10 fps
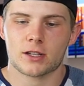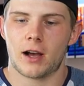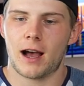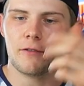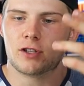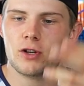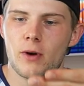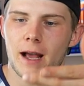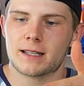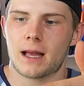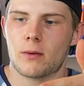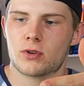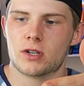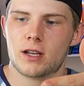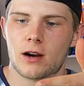So I have 2 egg
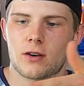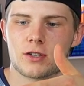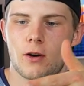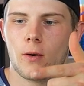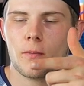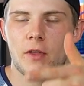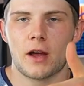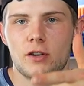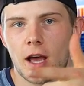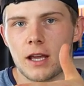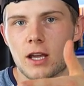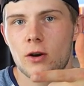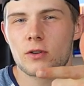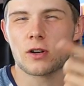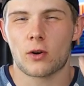sandwiches here, so the 2 egg
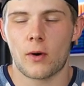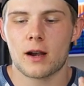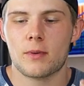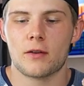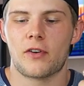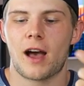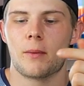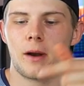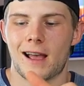yolks are quite a bit of fat,